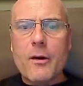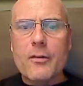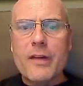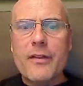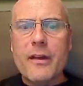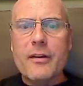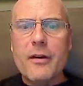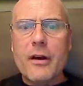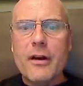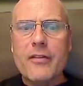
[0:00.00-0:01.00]
or said they did
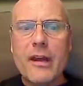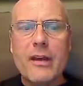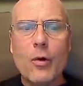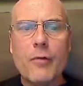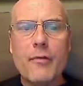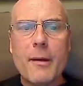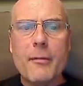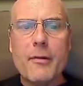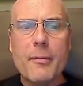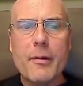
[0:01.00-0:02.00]
not attend or
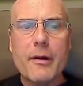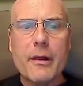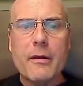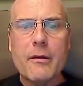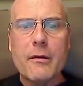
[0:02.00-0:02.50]
remember the party.